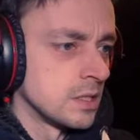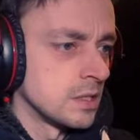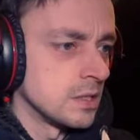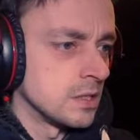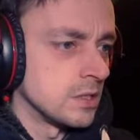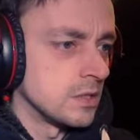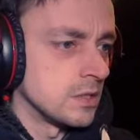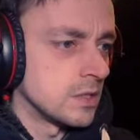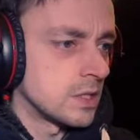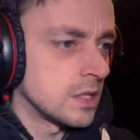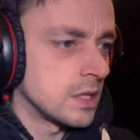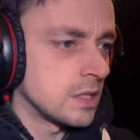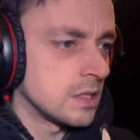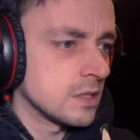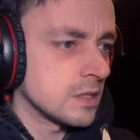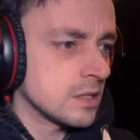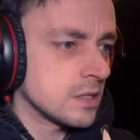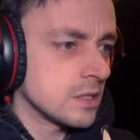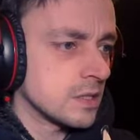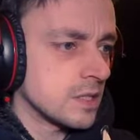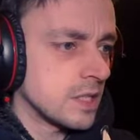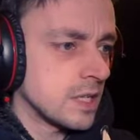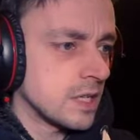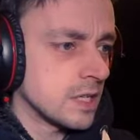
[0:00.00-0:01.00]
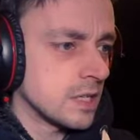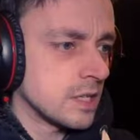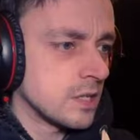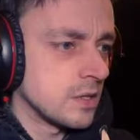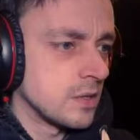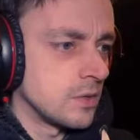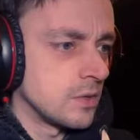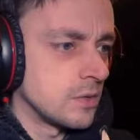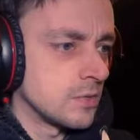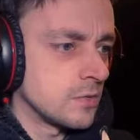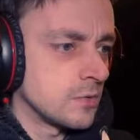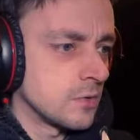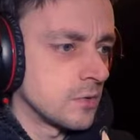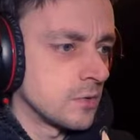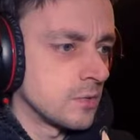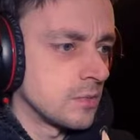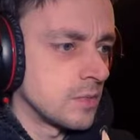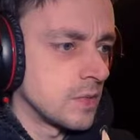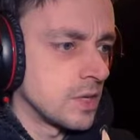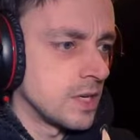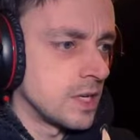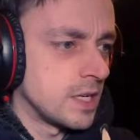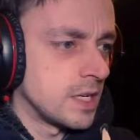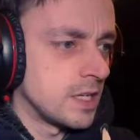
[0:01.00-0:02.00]
You can't attack from
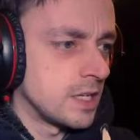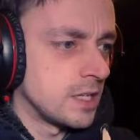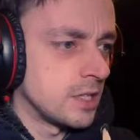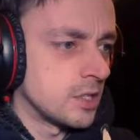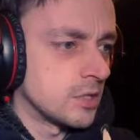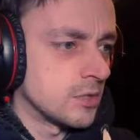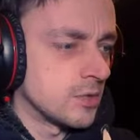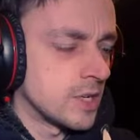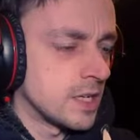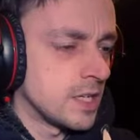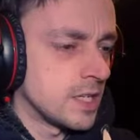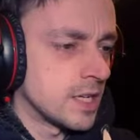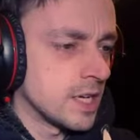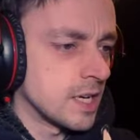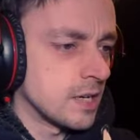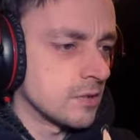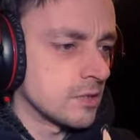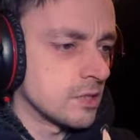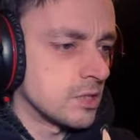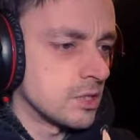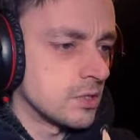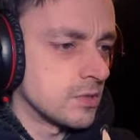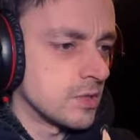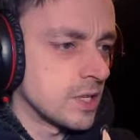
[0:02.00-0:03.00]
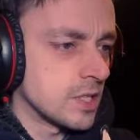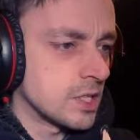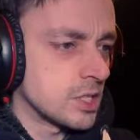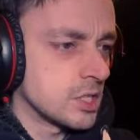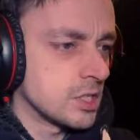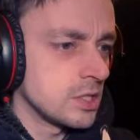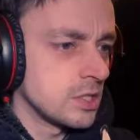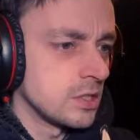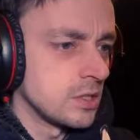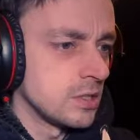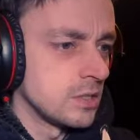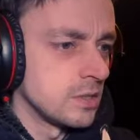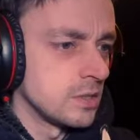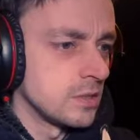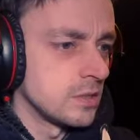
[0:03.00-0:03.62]
a grayed out direction.